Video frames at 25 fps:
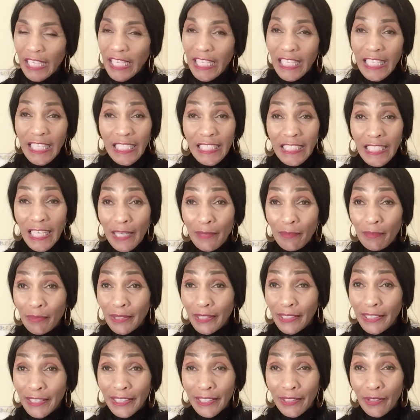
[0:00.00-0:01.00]
any type of
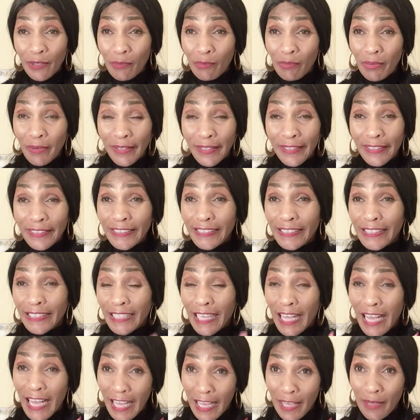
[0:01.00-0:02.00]
glitter products that
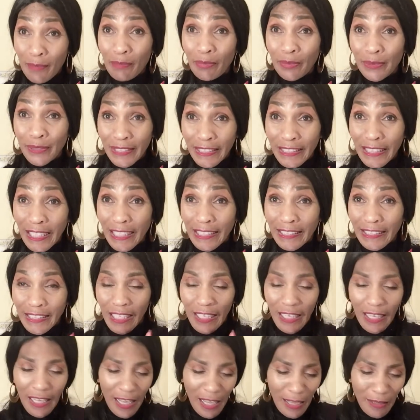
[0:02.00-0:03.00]
I possess.
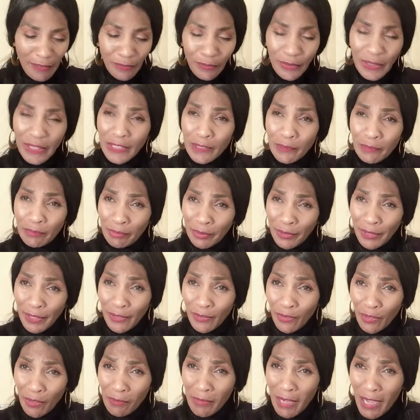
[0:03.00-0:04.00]
I put to put it
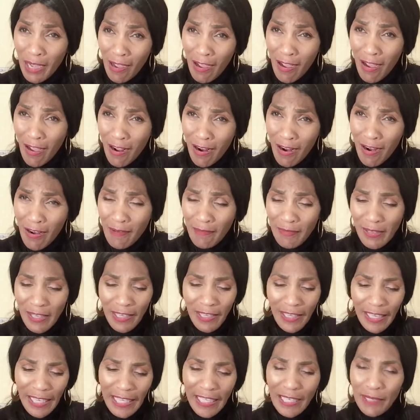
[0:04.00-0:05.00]
on my arm
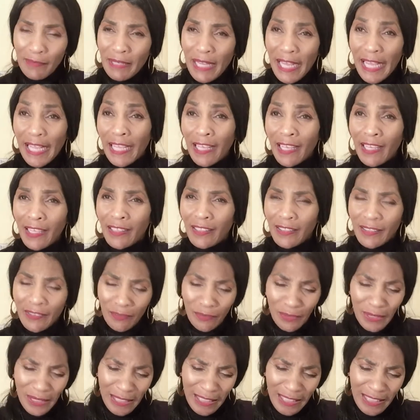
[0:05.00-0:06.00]
and I'm like,
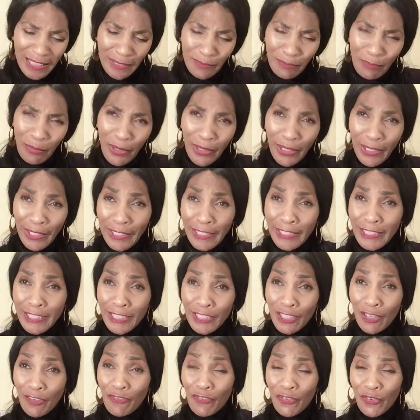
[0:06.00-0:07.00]
what's this sparkly
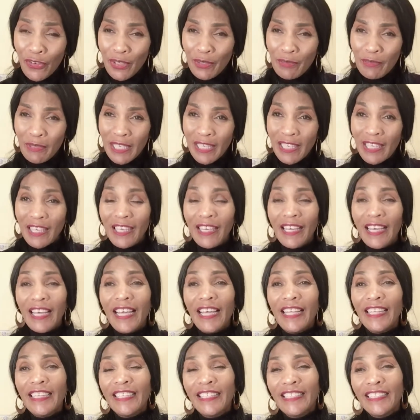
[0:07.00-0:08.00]
stuff on me?
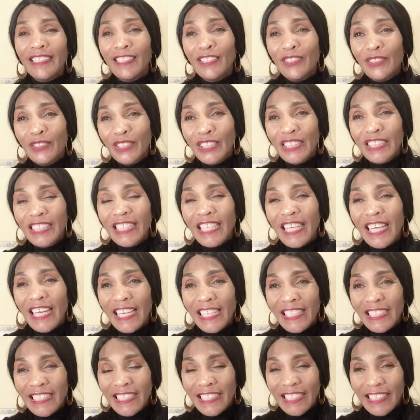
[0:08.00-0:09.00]
And the lotion
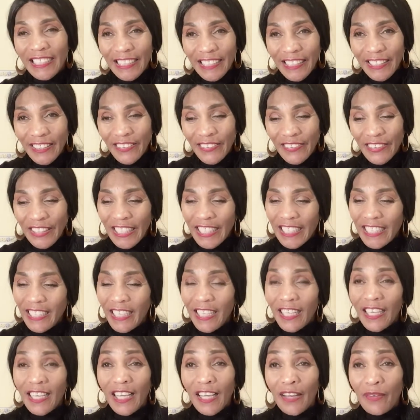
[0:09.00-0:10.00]
has glitter in it.
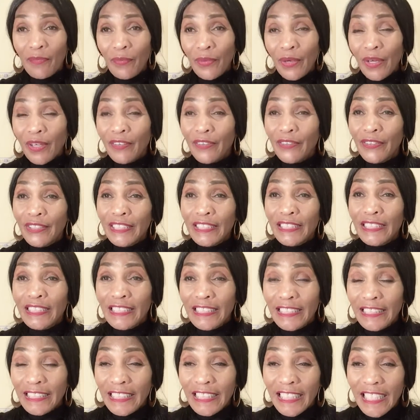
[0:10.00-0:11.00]
And we're going to
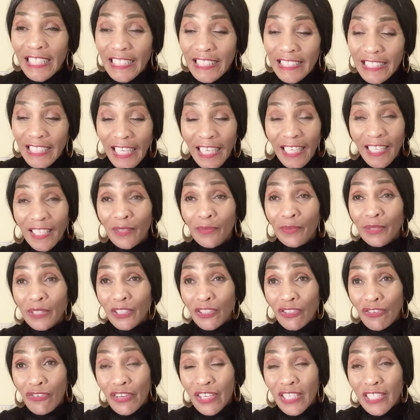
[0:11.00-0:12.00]
see exactly
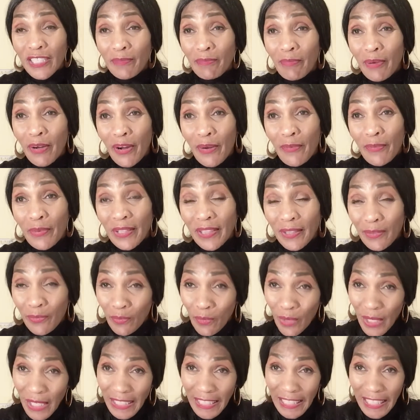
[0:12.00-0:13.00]
what's transpiring with the
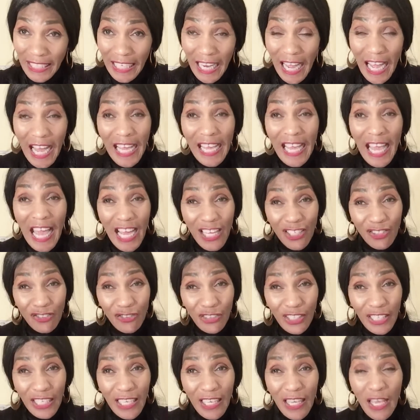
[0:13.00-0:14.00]
one that I
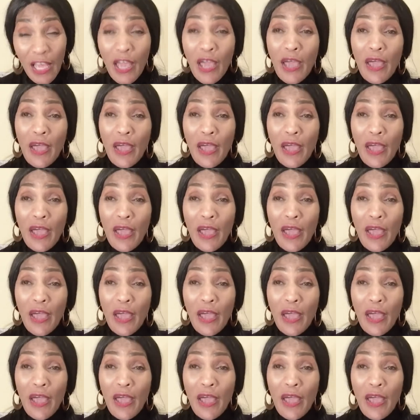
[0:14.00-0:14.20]
actually